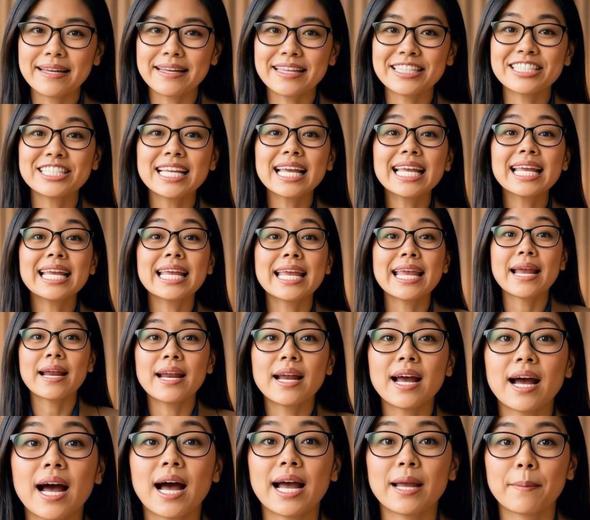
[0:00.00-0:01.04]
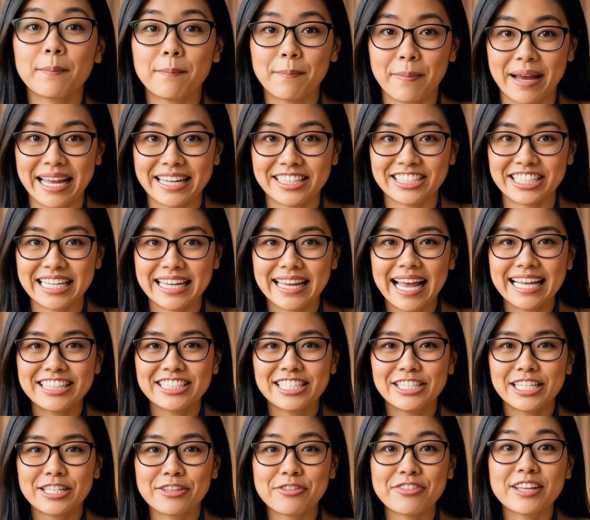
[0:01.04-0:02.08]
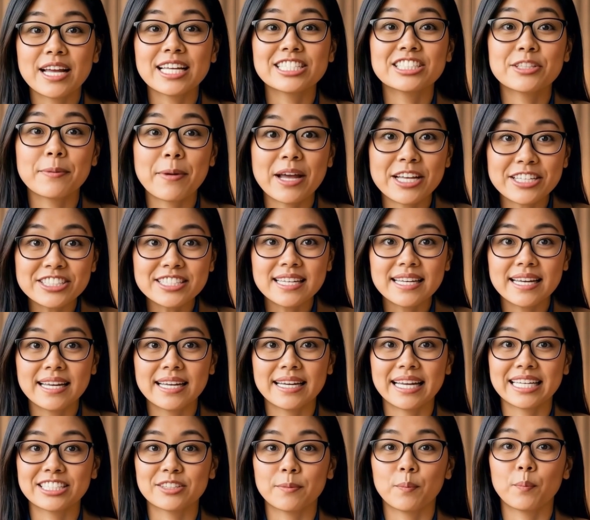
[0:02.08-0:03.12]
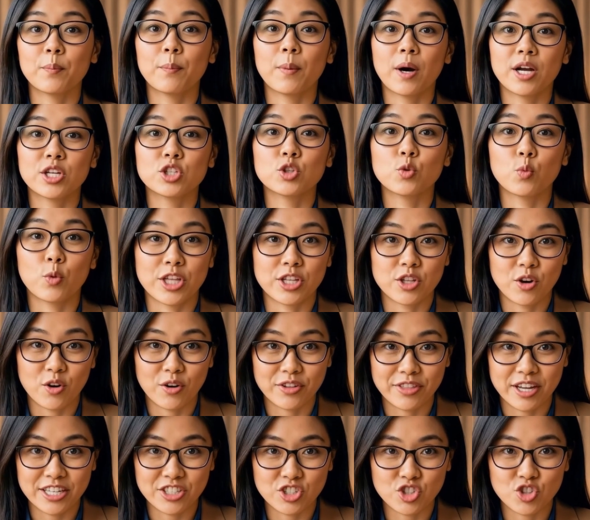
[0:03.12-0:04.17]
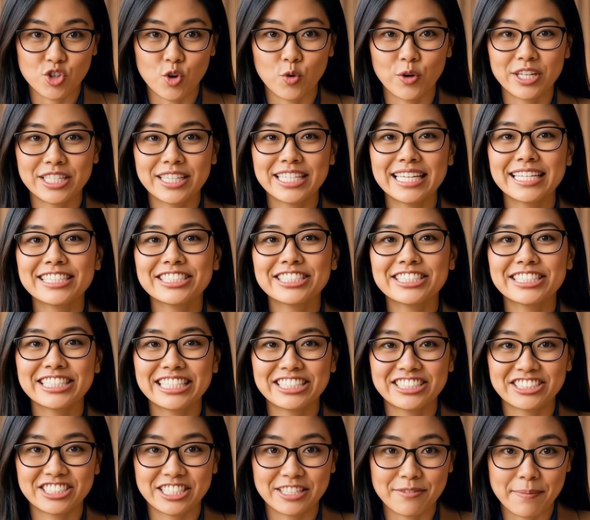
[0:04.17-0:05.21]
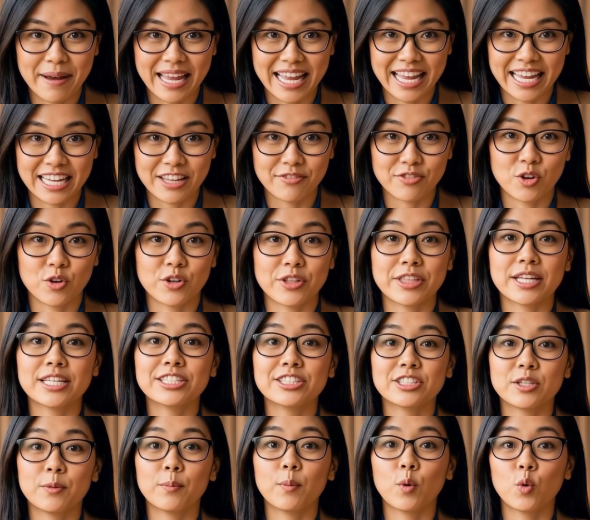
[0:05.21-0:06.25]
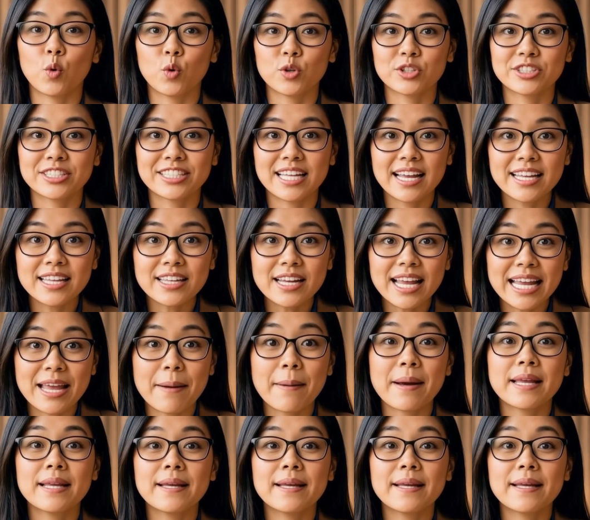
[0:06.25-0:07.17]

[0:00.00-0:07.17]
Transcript: Saying, I meant it as an investment, is much weaker than showing consistent behavior that supports that claim.